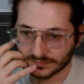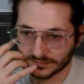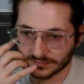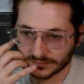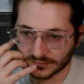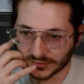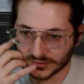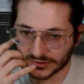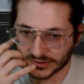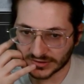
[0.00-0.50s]

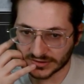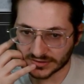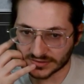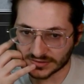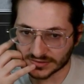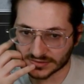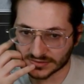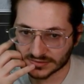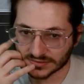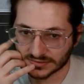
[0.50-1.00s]
which
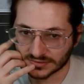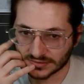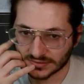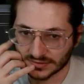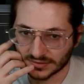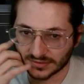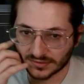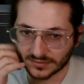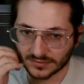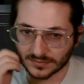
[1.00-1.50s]
is
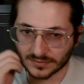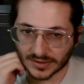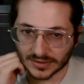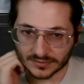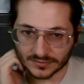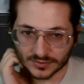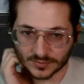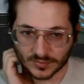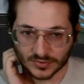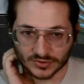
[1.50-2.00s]

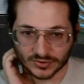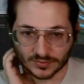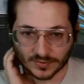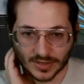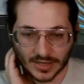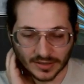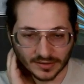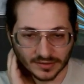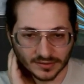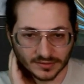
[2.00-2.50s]
Reckless
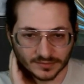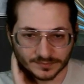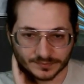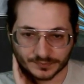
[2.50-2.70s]
Bushwhacker.